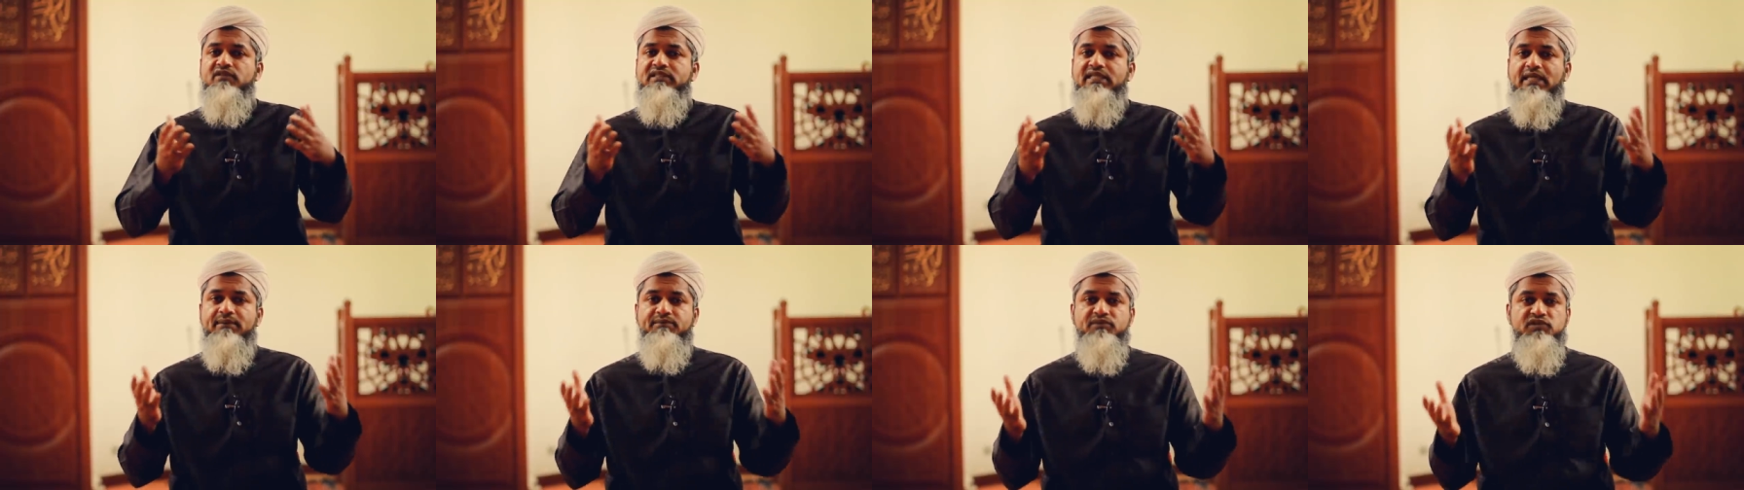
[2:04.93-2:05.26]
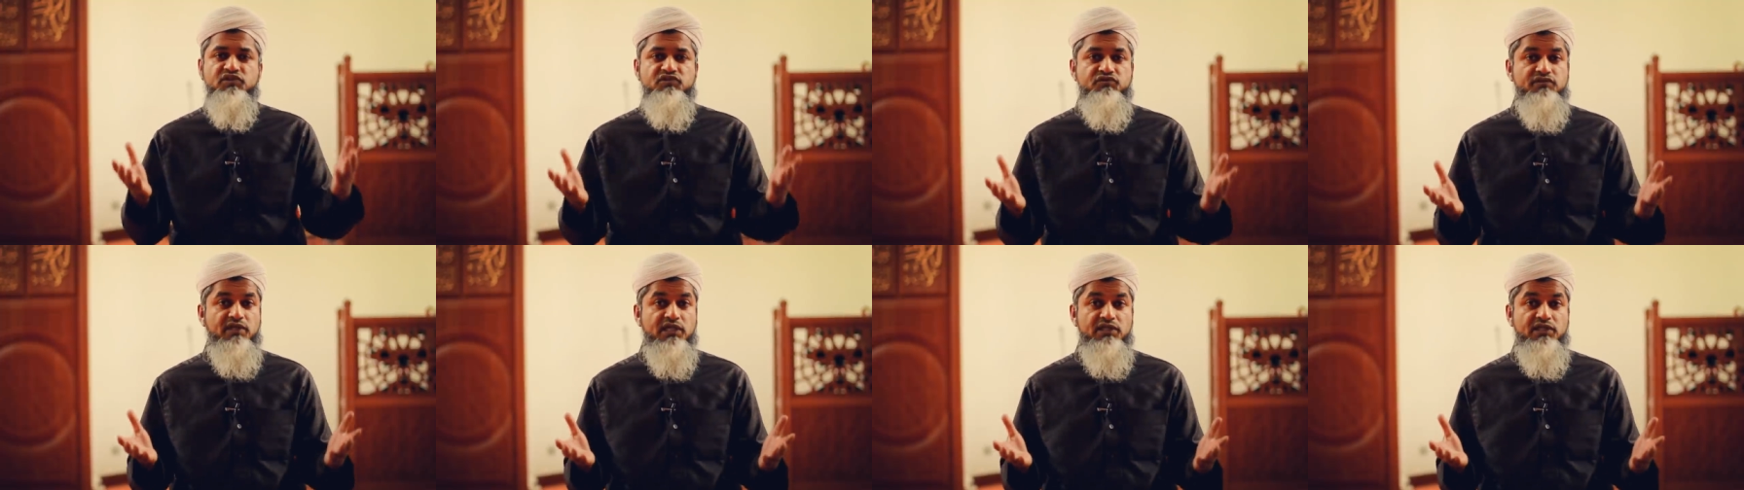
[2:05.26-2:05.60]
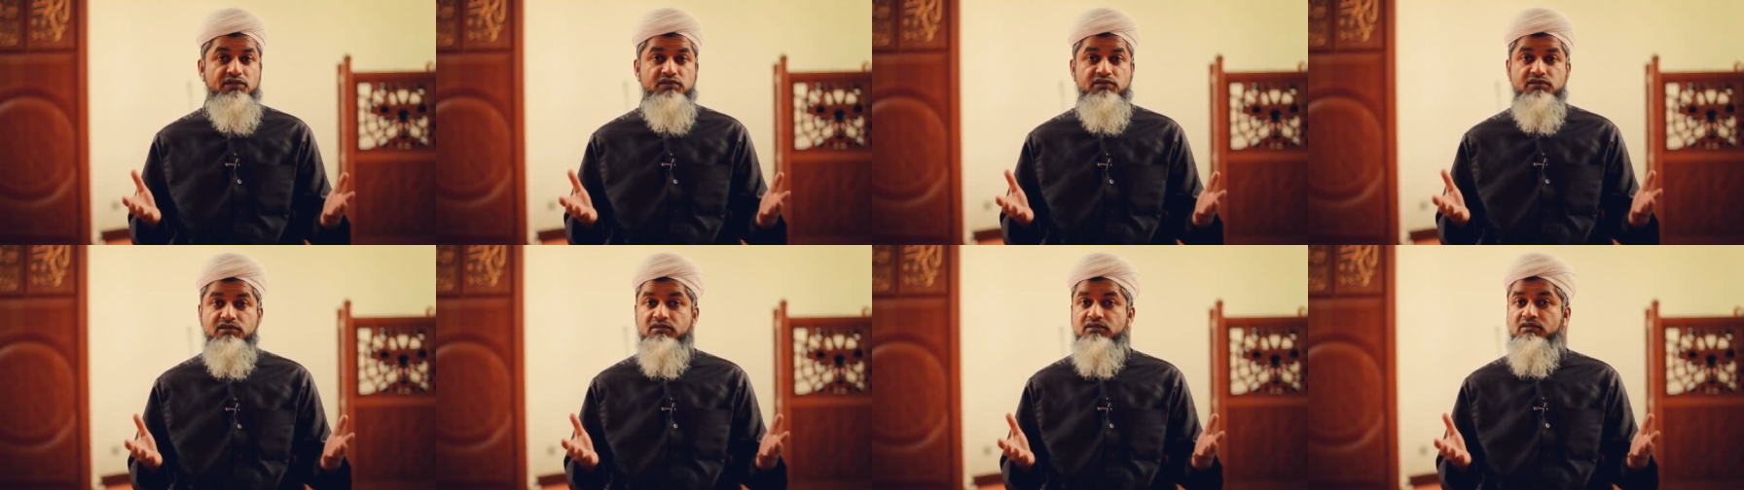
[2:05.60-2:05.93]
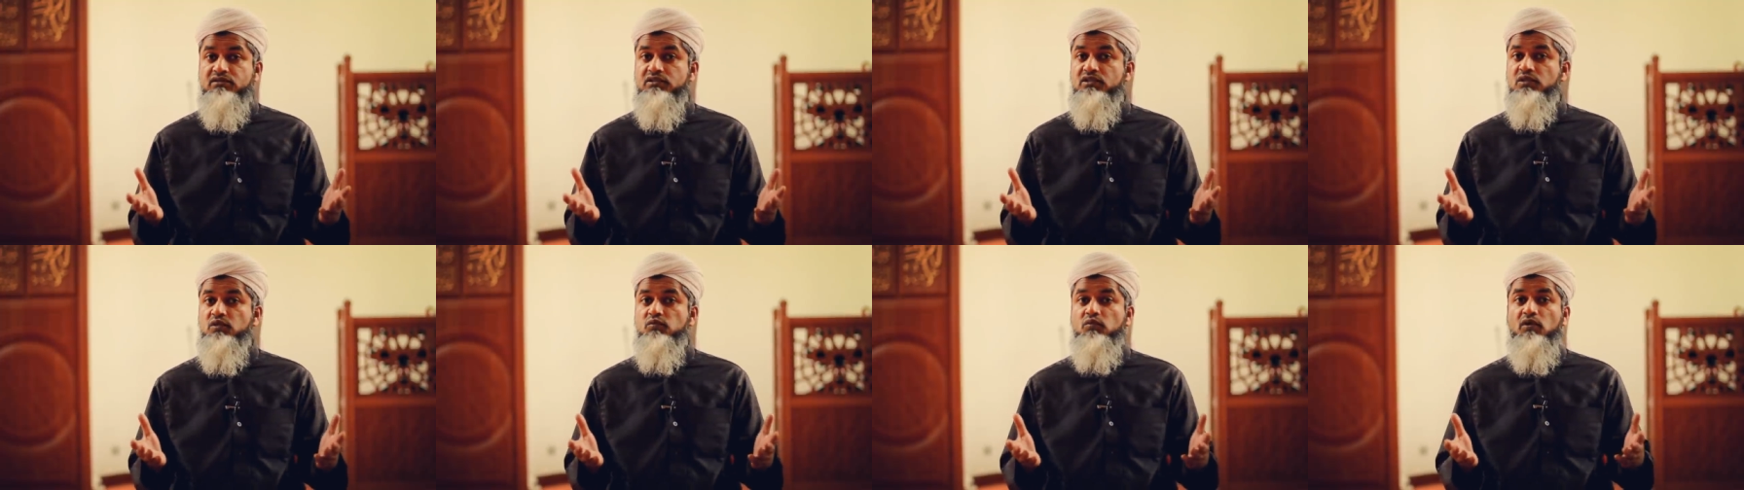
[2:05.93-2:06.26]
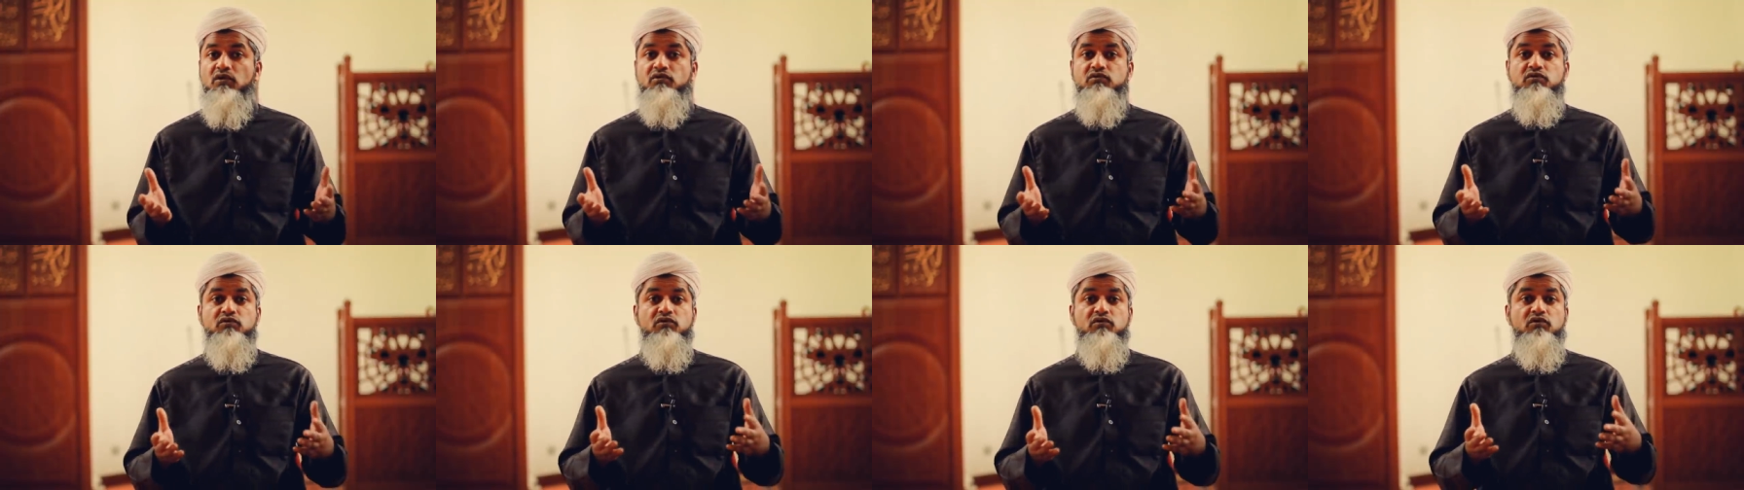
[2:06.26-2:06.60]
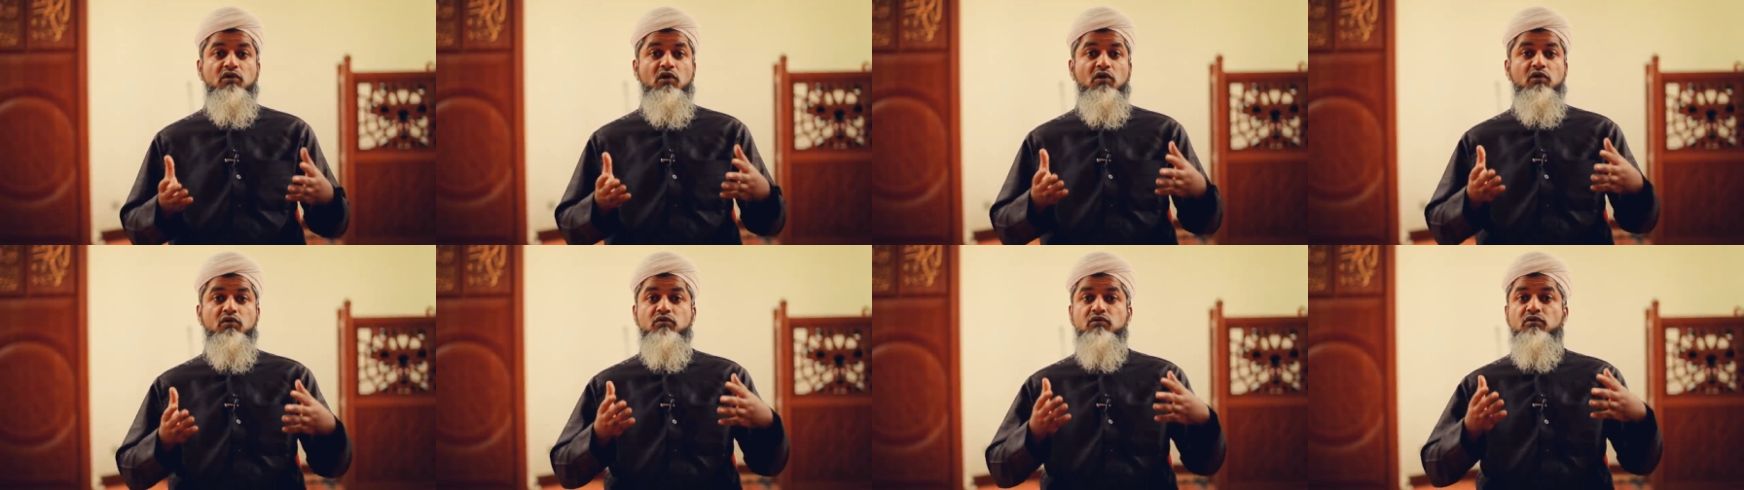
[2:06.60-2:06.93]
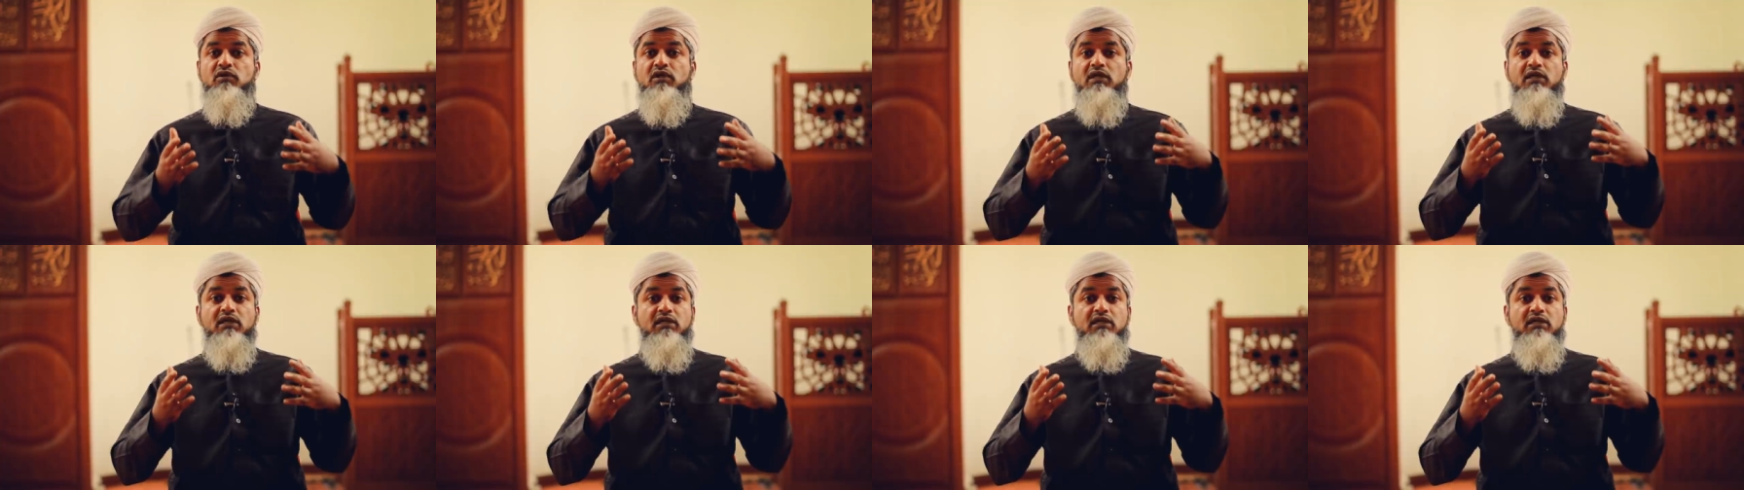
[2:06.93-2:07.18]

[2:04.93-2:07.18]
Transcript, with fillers: demonstrations, you want to go